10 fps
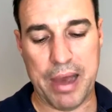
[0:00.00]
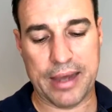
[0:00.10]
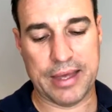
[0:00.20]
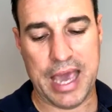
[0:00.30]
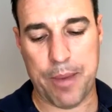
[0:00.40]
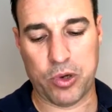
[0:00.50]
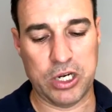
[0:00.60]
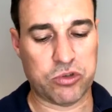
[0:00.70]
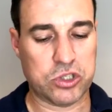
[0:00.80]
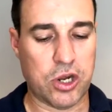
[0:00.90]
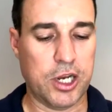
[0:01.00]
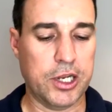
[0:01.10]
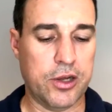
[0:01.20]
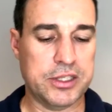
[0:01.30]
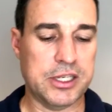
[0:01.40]
back the cap on interest-only
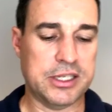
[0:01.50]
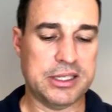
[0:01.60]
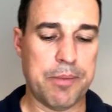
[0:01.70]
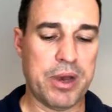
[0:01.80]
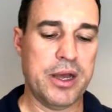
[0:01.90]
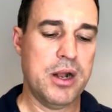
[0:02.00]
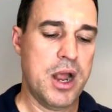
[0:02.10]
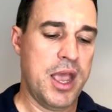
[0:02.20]
loans in December,